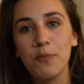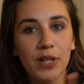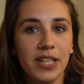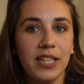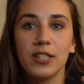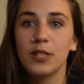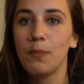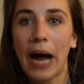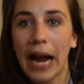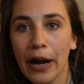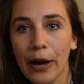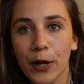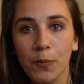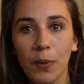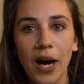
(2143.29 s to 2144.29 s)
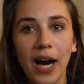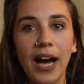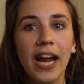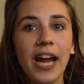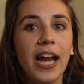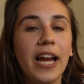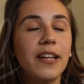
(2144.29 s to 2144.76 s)
being inspired
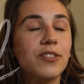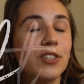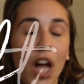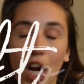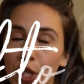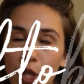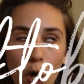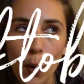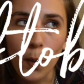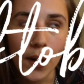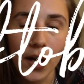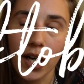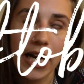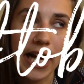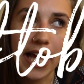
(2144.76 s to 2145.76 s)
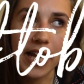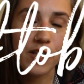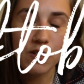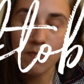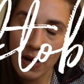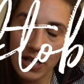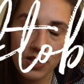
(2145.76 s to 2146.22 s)
by Socktober,
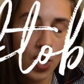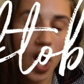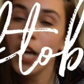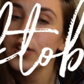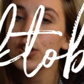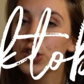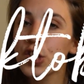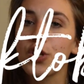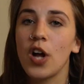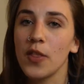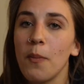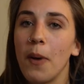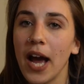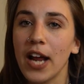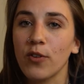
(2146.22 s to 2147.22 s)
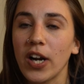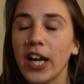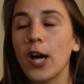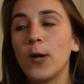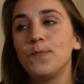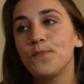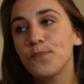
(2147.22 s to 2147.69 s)
and my socks are just on the mind right
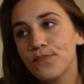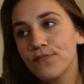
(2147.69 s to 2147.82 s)
now.